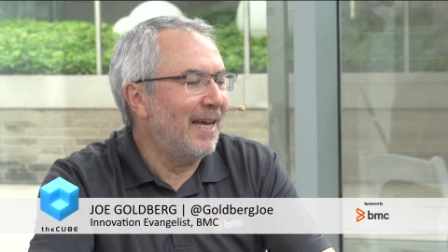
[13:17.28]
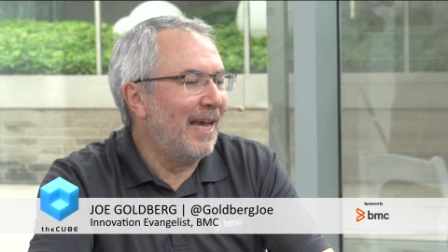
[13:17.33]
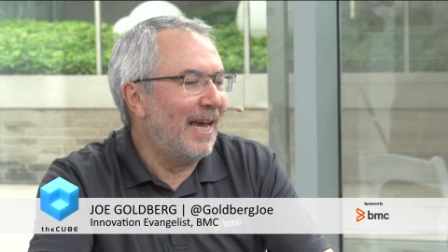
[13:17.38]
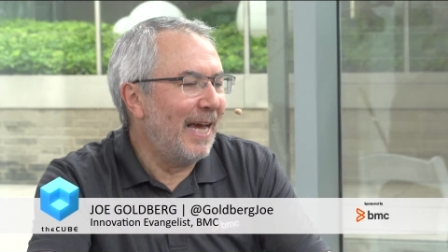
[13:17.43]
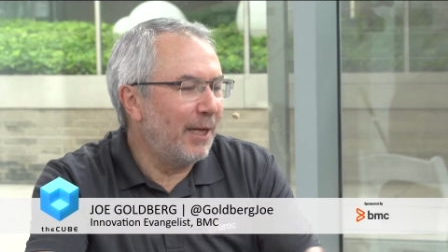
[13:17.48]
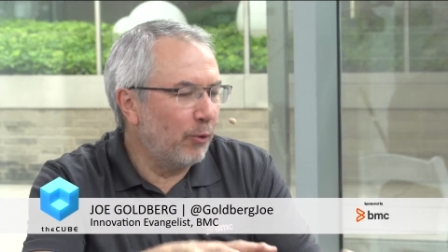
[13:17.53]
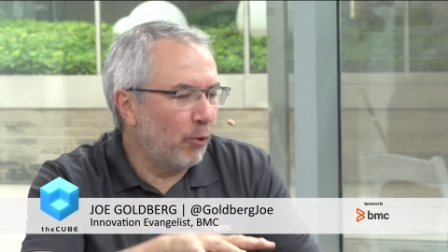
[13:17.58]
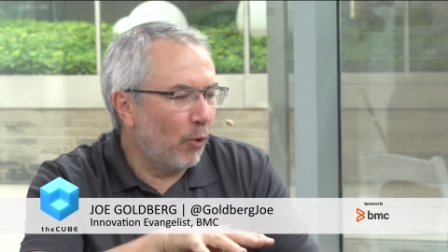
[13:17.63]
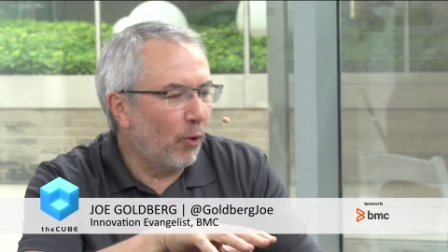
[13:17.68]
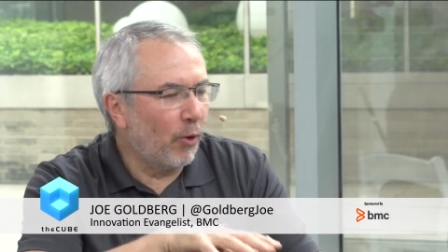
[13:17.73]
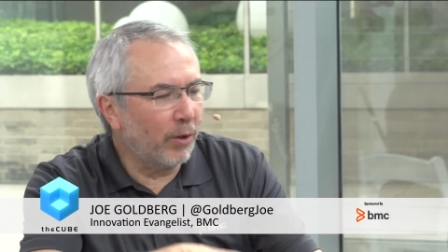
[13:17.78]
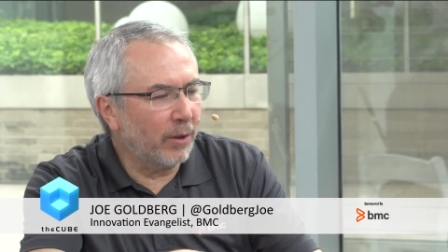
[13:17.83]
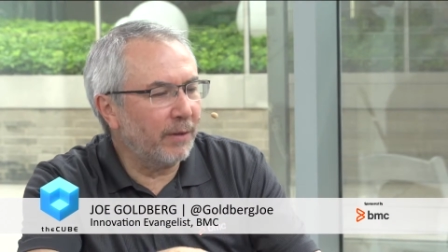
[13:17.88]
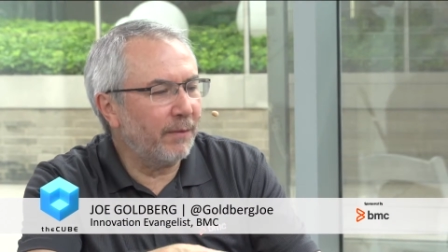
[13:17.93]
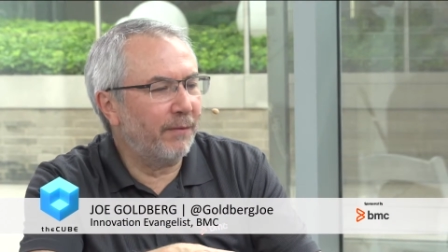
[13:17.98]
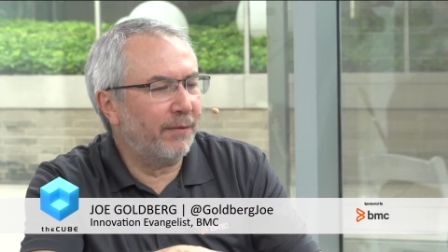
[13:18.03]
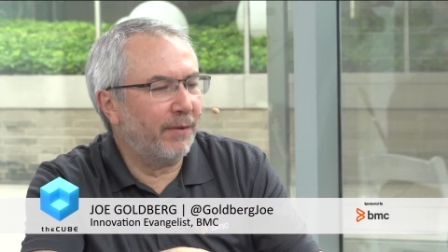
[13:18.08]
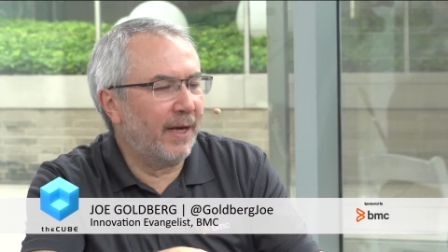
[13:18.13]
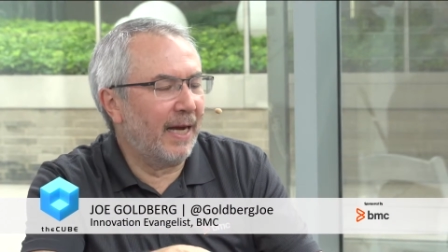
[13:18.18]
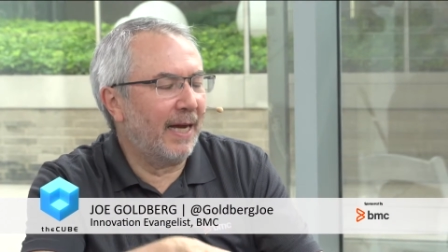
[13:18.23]
And all
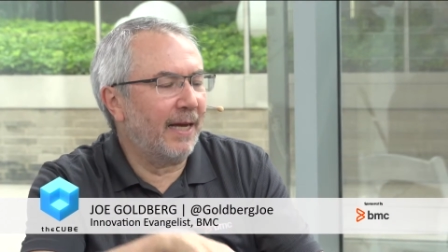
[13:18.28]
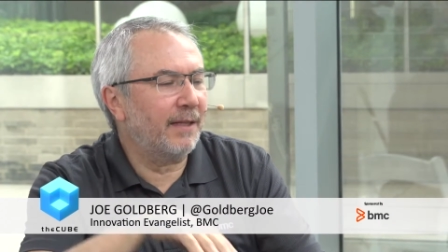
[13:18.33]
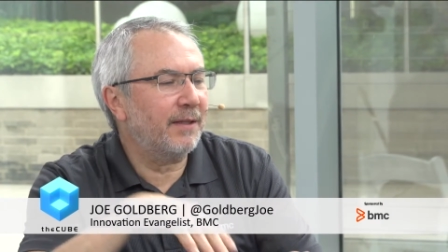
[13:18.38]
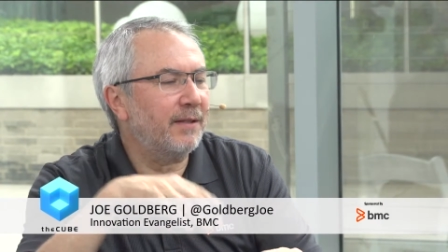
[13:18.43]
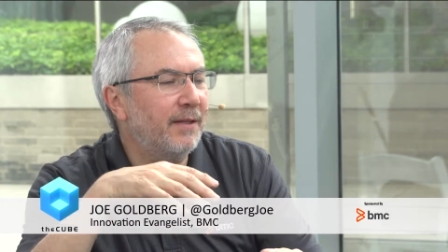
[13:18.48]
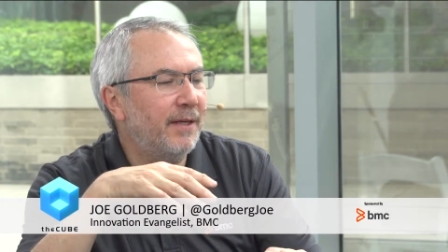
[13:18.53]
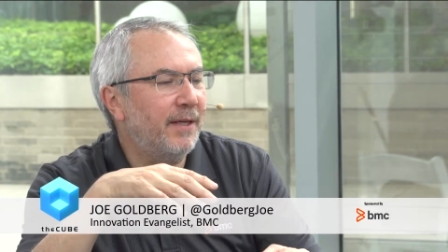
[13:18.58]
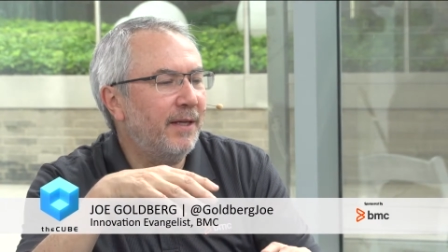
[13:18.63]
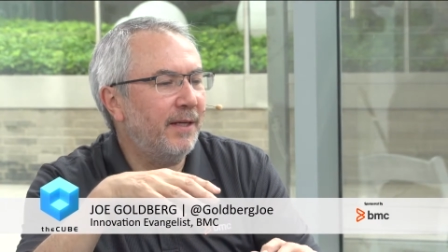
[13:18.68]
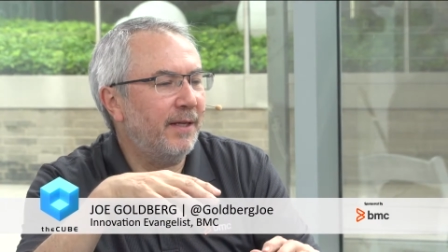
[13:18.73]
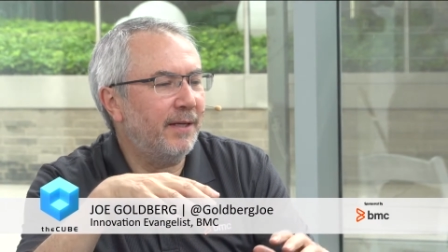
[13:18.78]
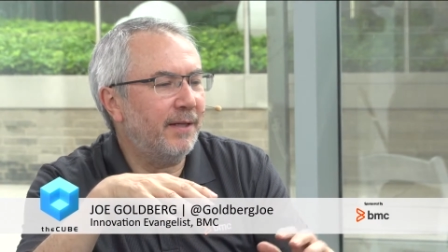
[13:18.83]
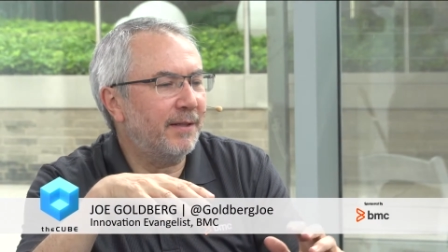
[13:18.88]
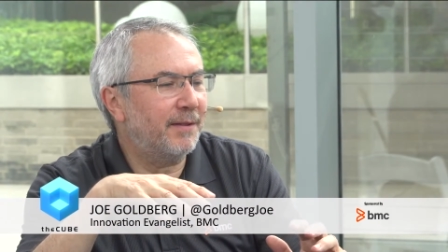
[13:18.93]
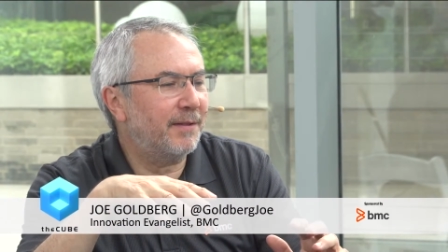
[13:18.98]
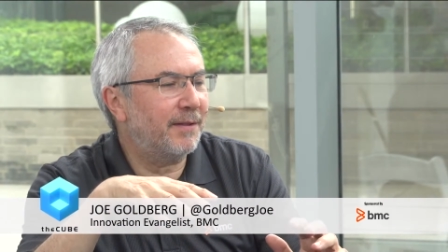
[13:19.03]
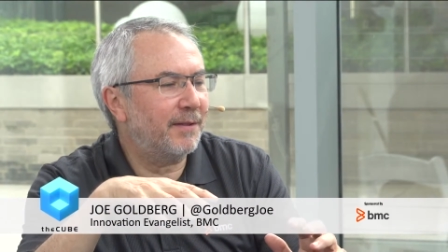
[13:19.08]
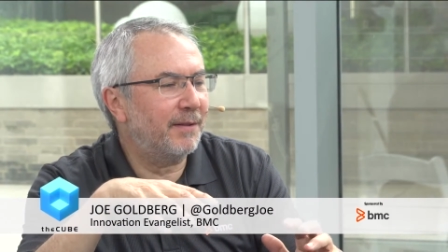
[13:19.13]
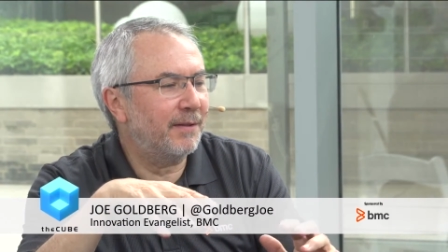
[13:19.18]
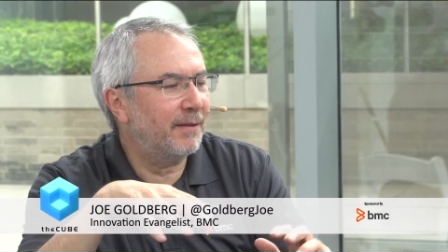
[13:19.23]
of that
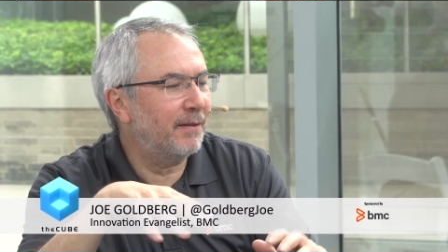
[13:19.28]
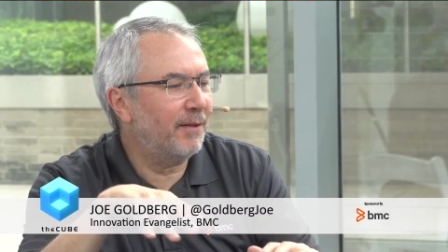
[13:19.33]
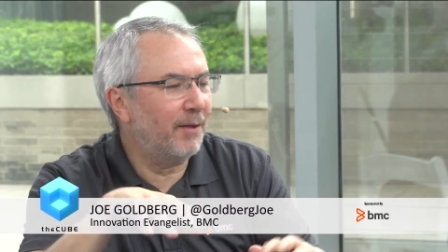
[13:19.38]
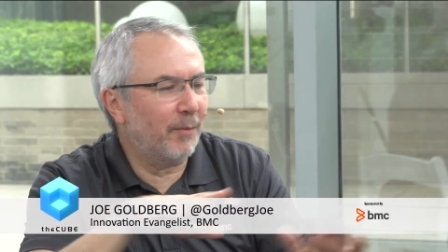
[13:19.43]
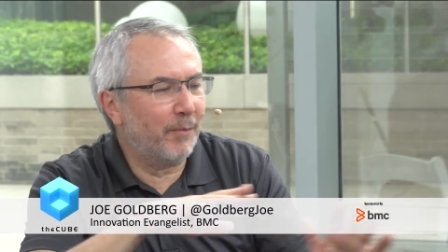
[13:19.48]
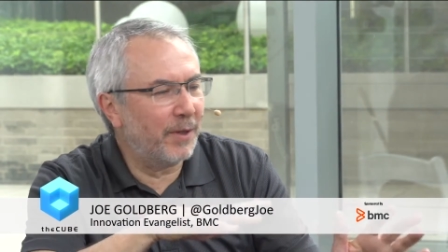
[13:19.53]
is you know,